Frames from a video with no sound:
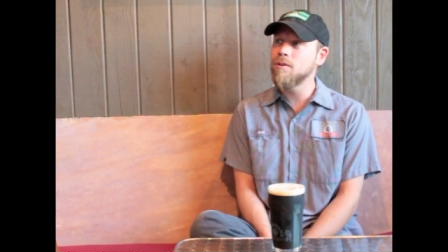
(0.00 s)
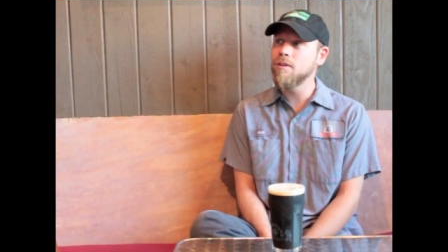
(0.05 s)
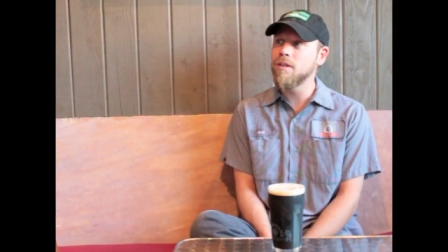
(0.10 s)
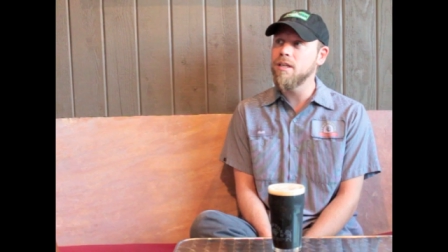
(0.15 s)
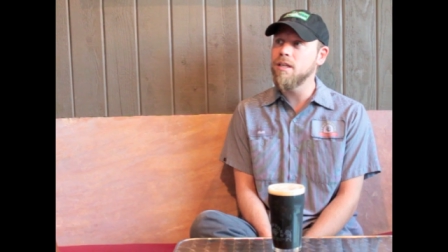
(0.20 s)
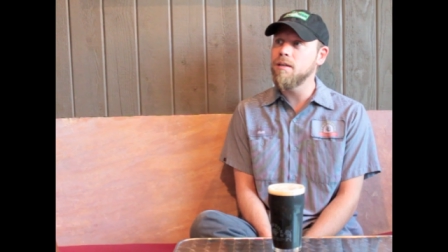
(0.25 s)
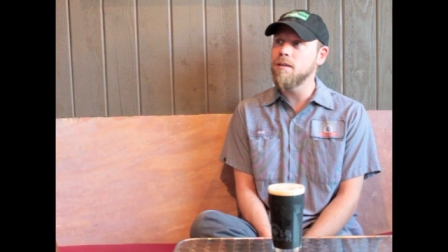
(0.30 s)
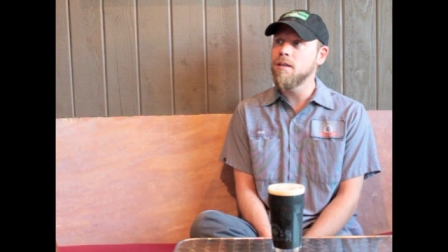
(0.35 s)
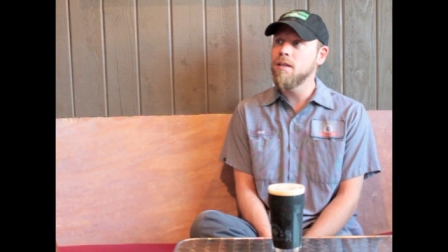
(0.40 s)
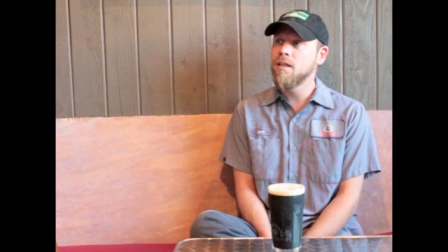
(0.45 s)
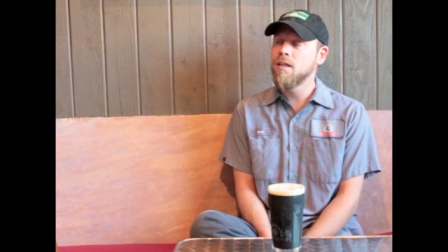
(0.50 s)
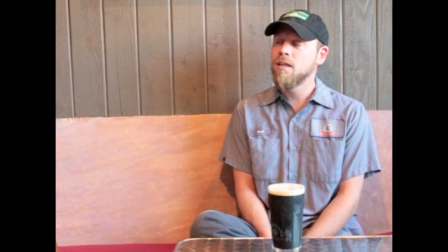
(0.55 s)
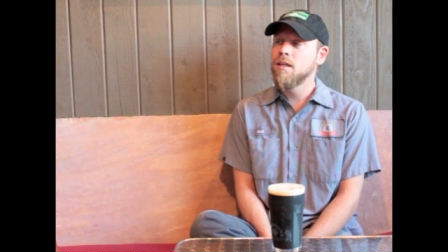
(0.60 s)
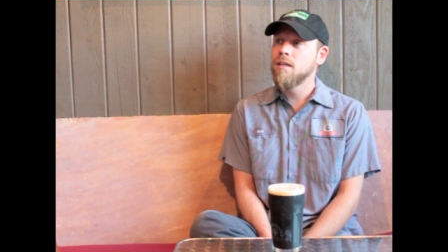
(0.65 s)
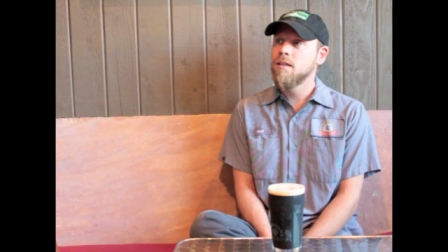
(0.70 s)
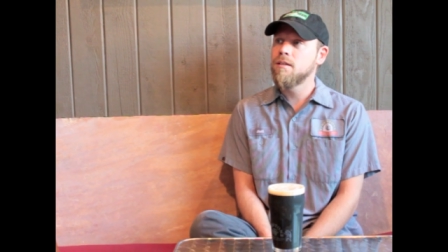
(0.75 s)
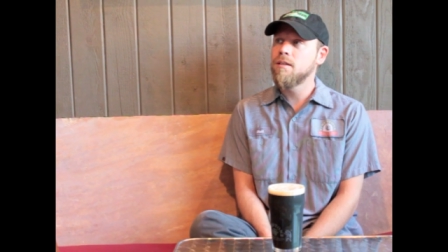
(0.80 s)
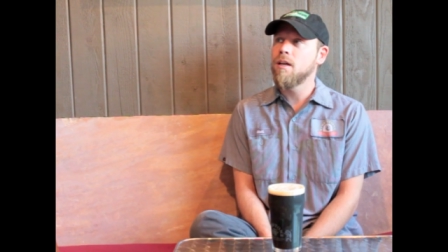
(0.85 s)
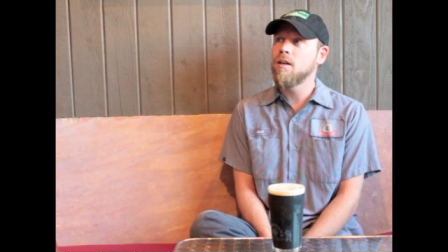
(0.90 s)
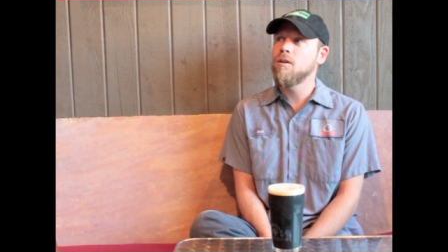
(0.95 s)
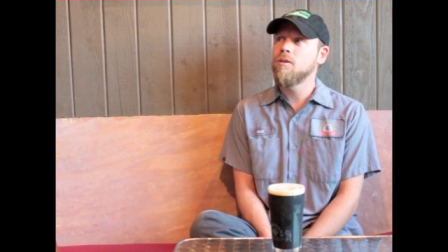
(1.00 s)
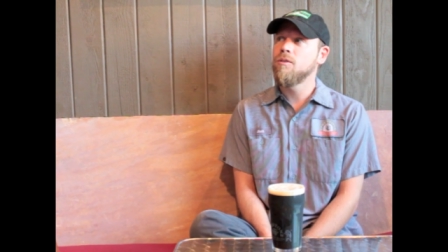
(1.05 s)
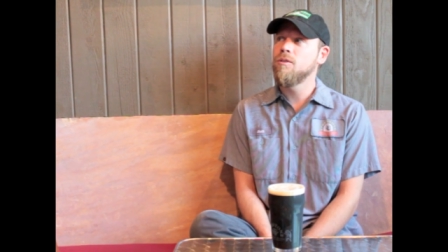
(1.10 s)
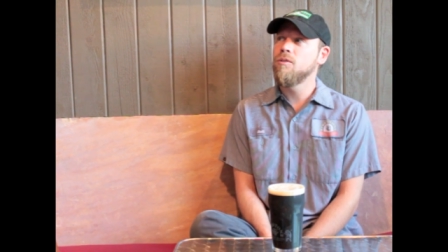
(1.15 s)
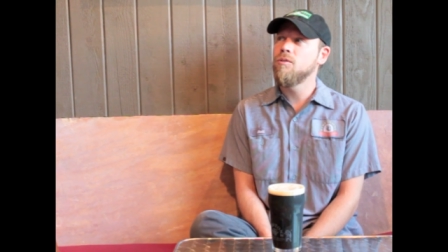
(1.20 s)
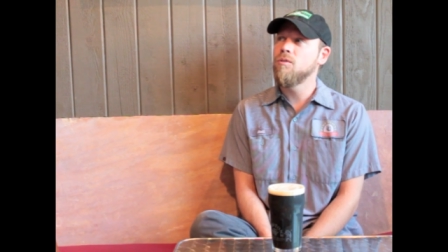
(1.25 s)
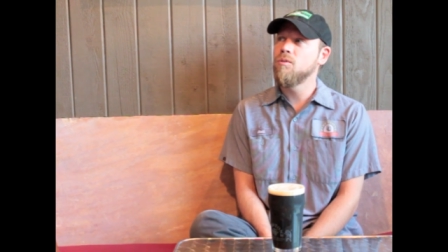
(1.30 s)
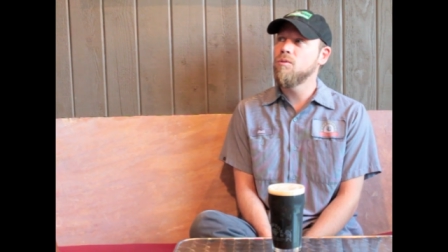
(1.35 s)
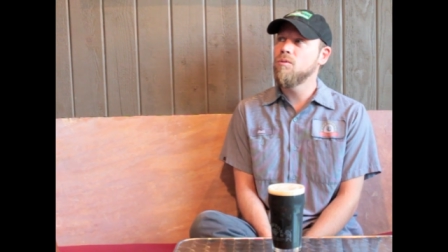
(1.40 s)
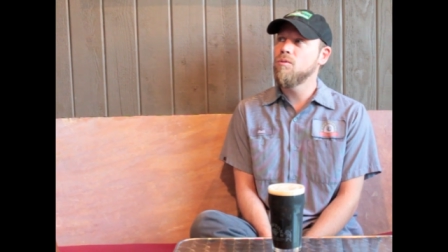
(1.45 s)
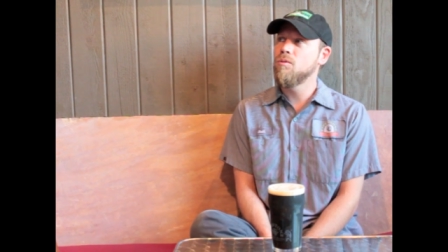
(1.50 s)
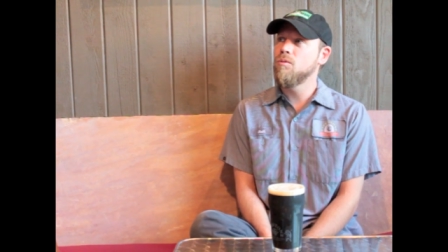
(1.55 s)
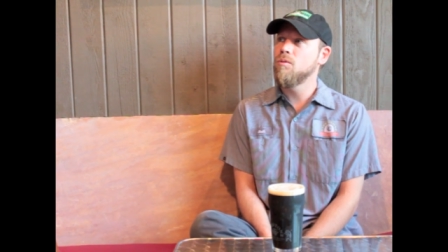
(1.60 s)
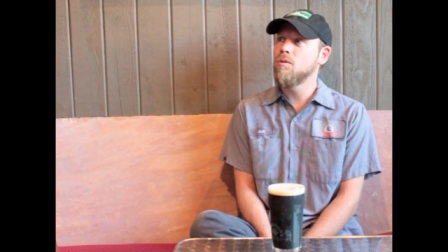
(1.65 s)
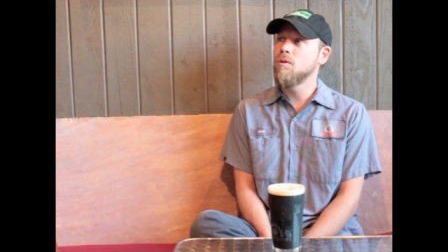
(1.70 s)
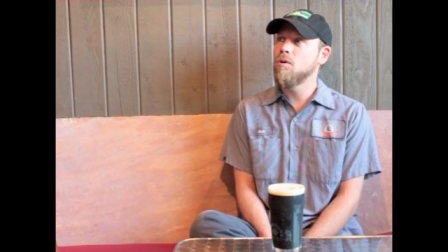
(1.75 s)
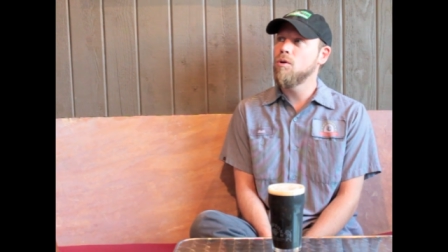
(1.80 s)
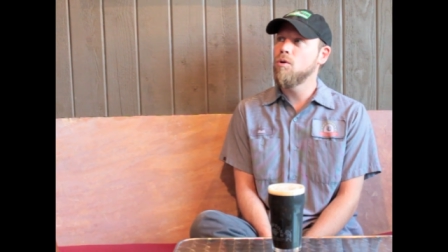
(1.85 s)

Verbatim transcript: really tell you